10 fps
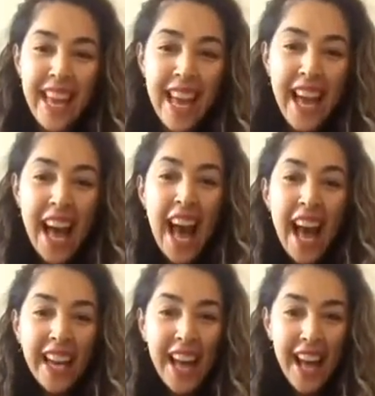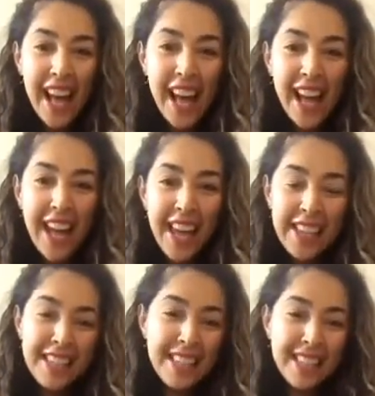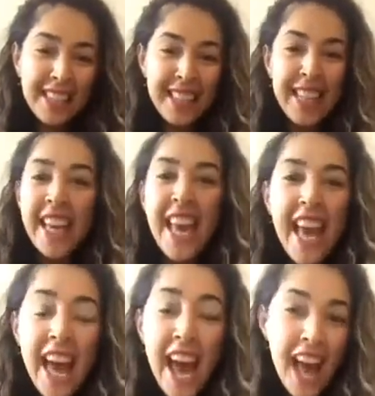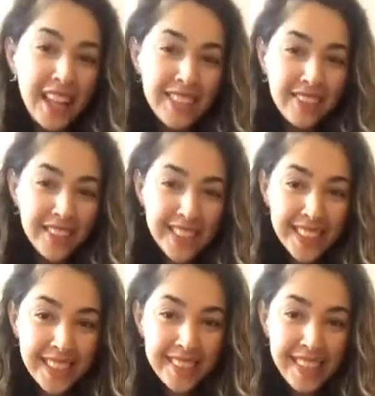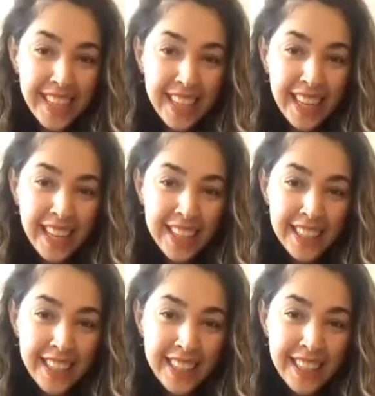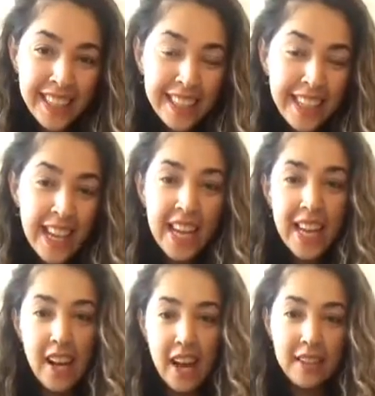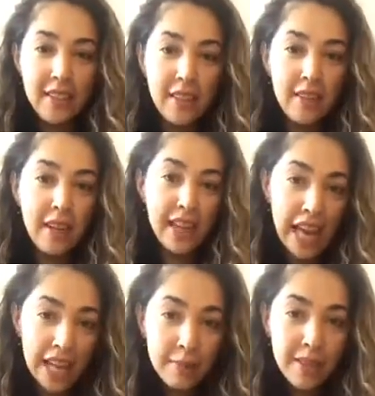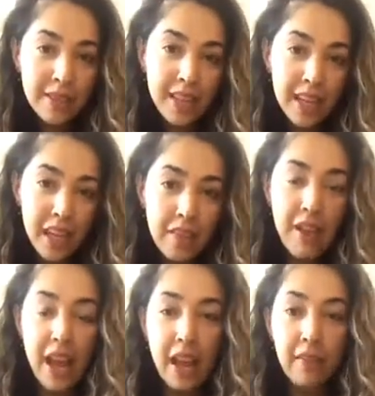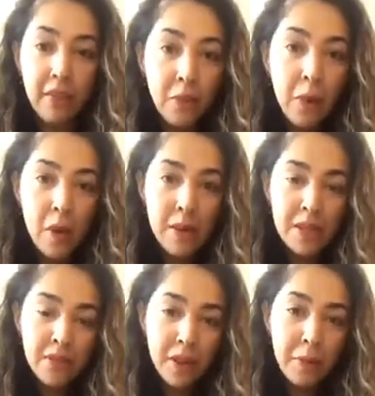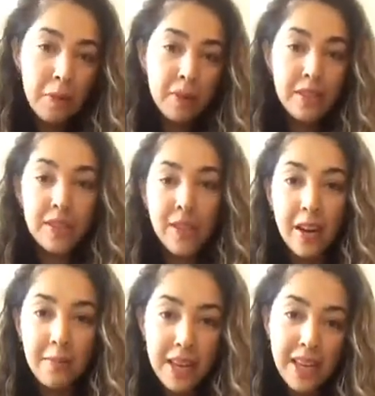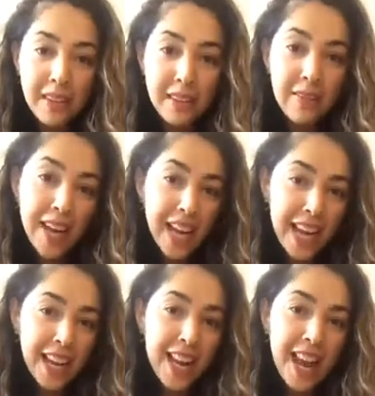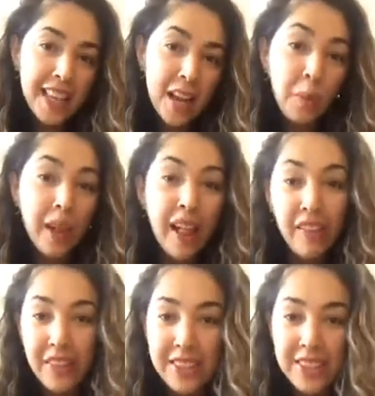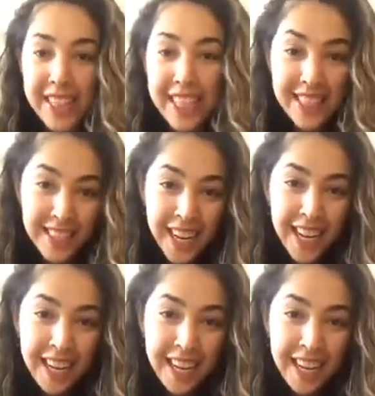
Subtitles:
Hi guys! How's everyone doing? Okay, so again, I'm just going to give a few moments for people to start making their way in, and then we'll officially get started.